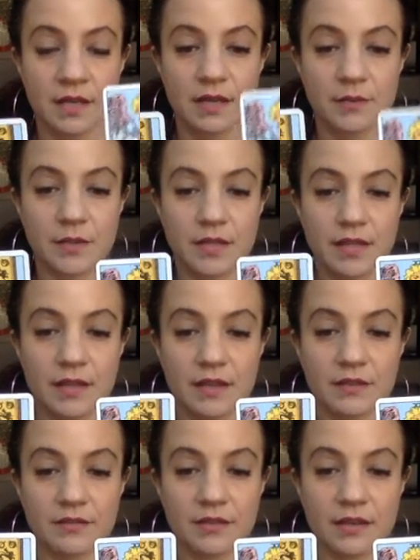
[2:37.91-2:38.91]
And we
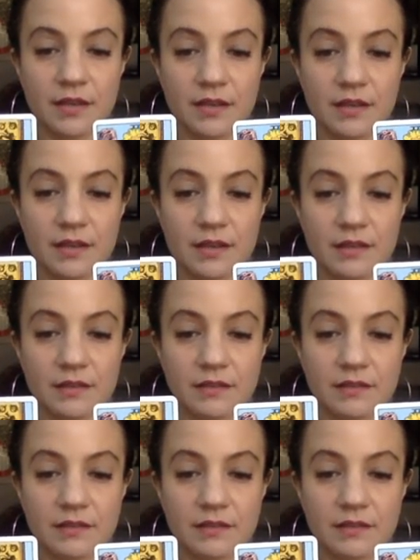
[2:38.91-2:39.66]
have a